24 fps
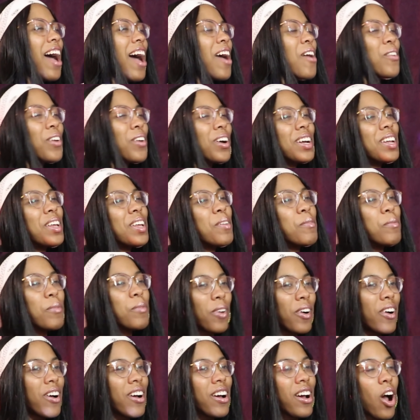I
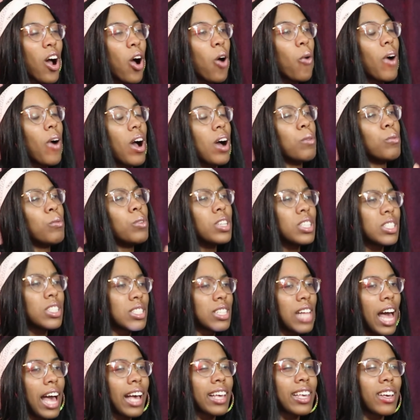wanted more. Oh wow, I'm really
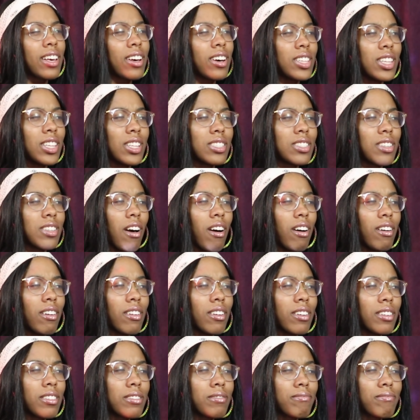slacking on this
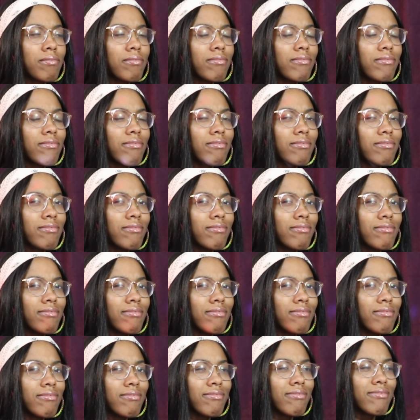song.
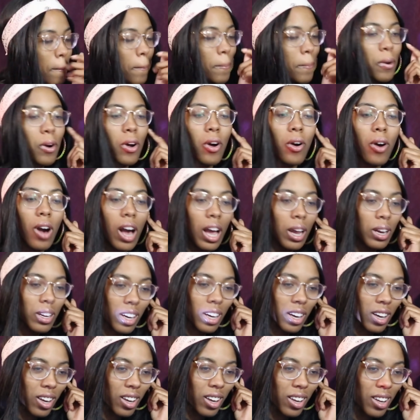Bro,
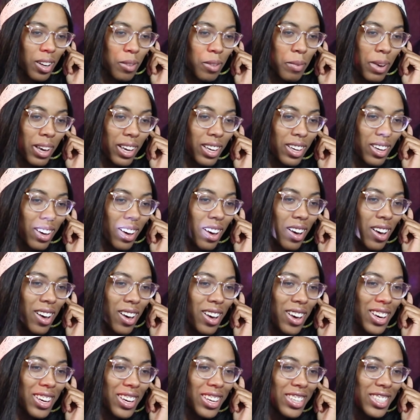I... Oh my
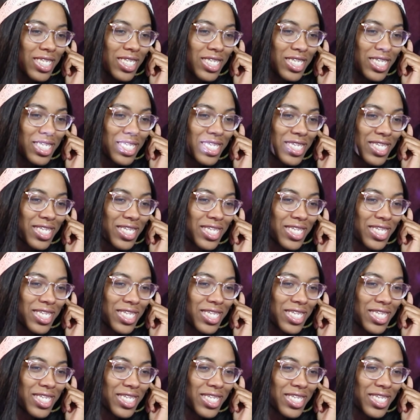gosh.